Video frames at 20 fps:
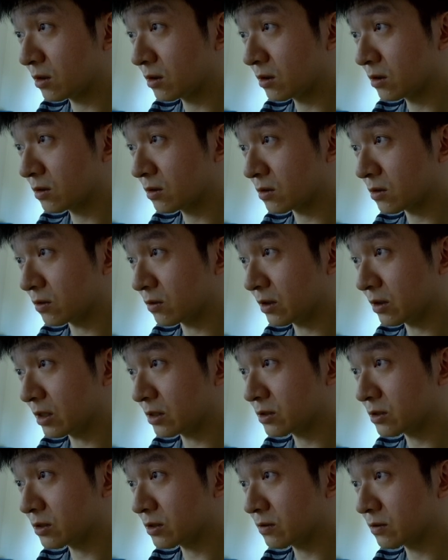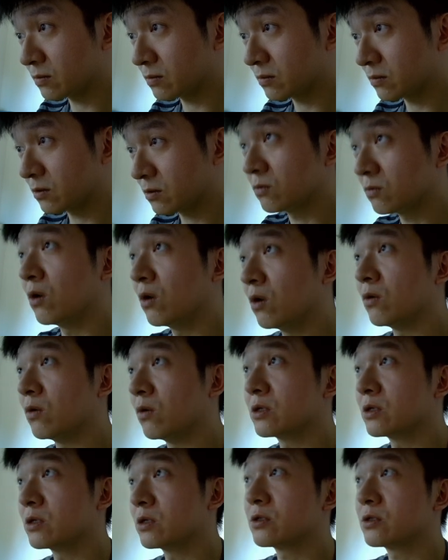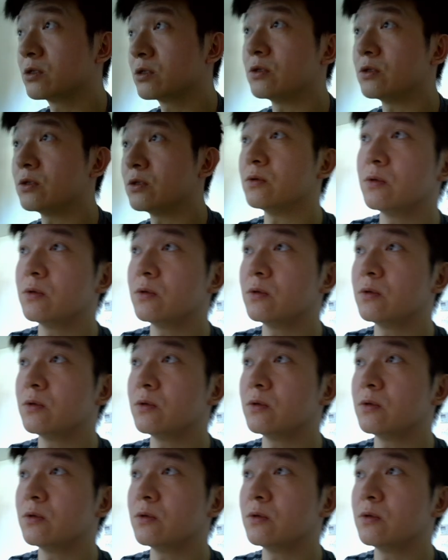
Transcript: So that's... Whoa, that's too...